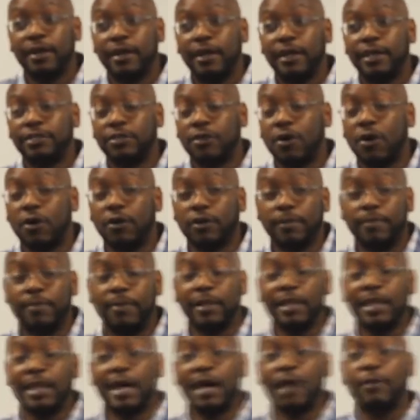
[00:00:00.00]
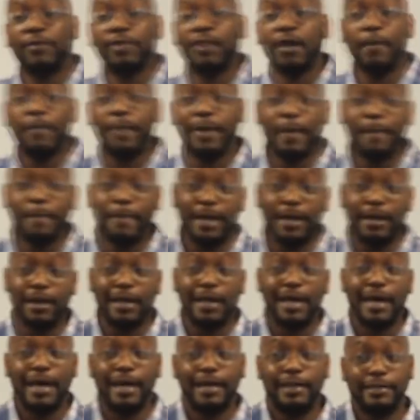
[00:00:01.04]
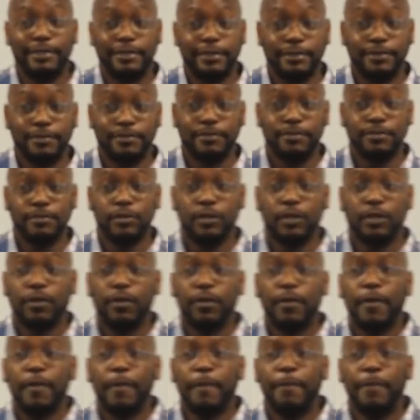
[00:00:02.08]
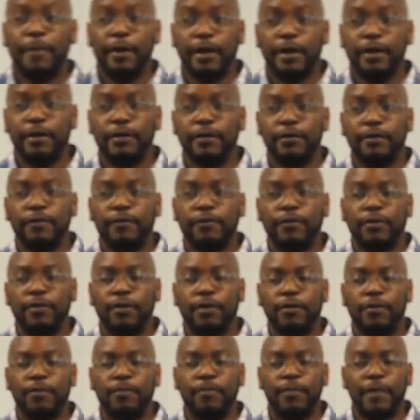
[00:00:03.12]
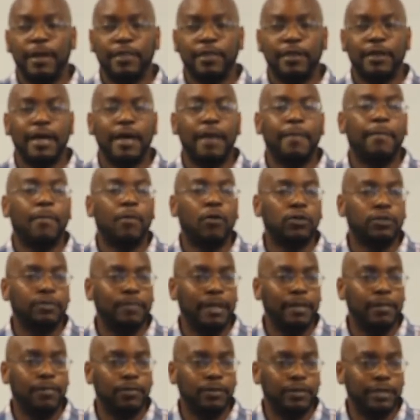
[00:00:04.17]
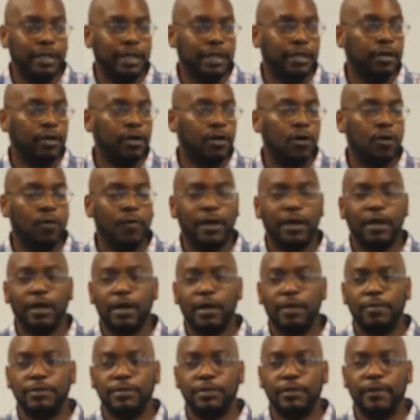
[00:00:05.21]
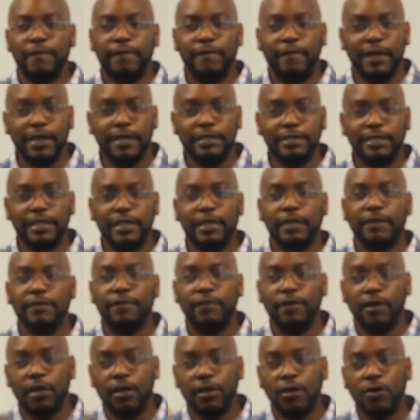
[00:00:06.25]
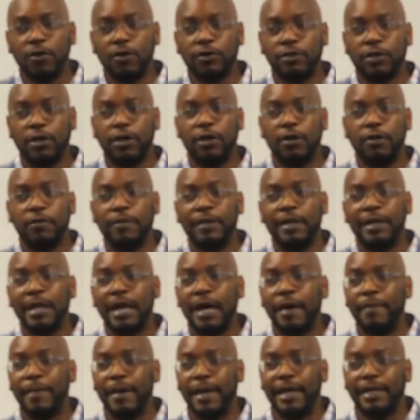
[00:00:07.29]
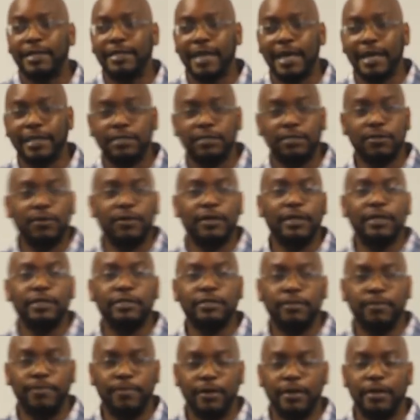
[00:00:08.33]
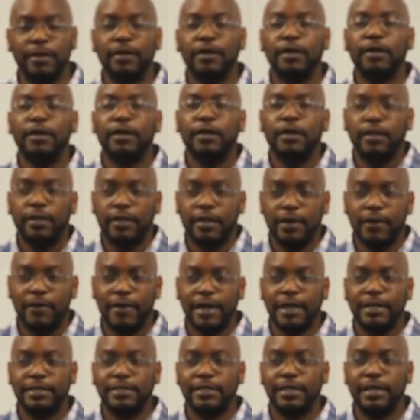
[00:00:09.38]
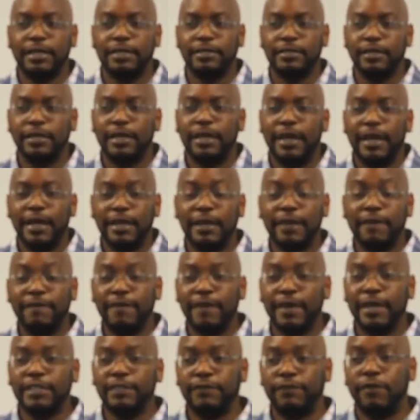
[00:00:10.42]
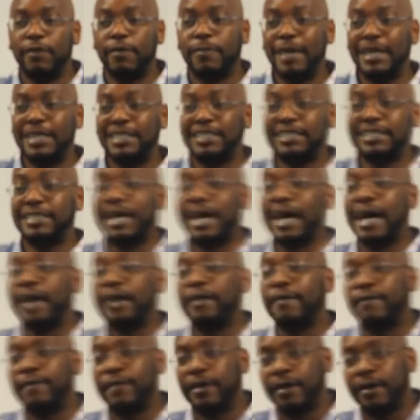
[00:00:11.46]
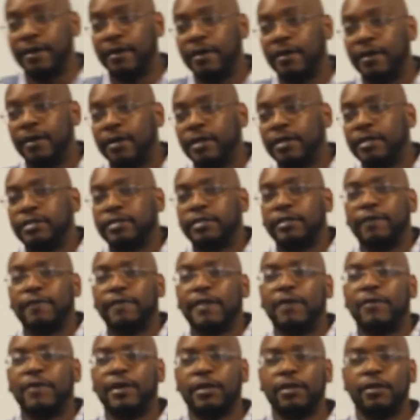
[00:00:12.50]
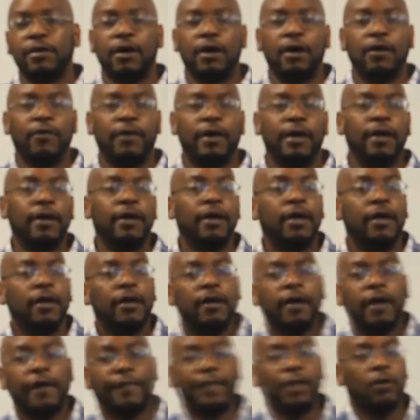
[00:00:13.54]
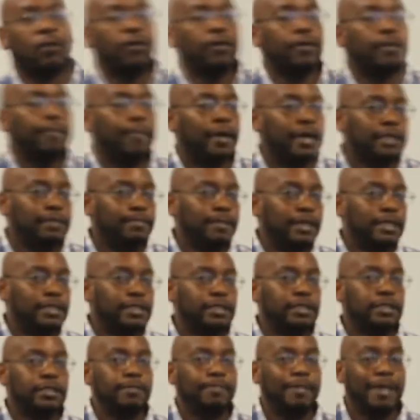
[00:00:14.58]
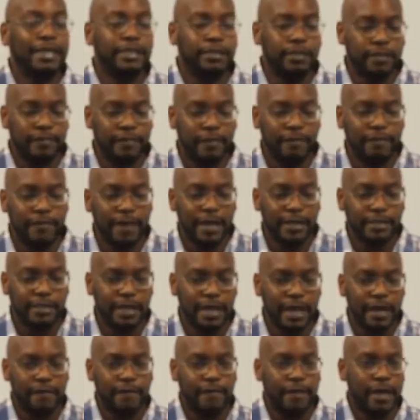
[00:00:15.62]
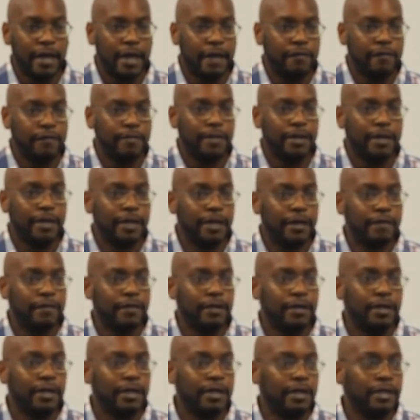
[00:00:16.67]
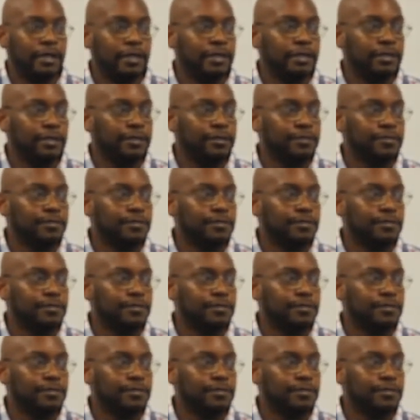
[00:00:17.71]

it's hard to pull it out without being penalized. But the method that most people tend to go when it comes to investing for the long term and not paying taxes on it is to put their assets and invest from inside of their self-directed IRA. I think one of the best pieces of advice that I've ever been given is